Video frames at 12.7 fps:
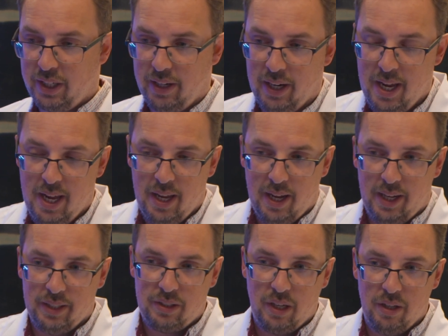are
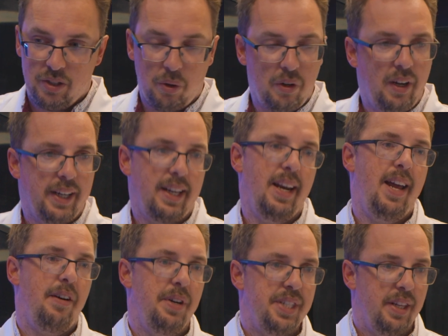as, it's sort of like
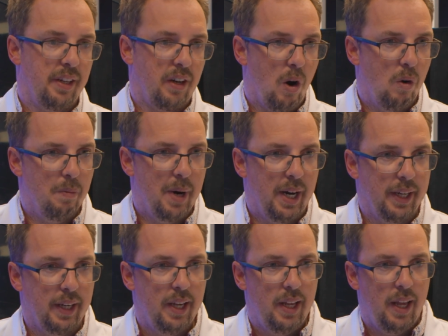canaries in the coal
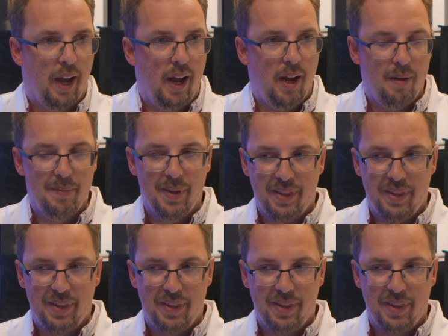mine. Um,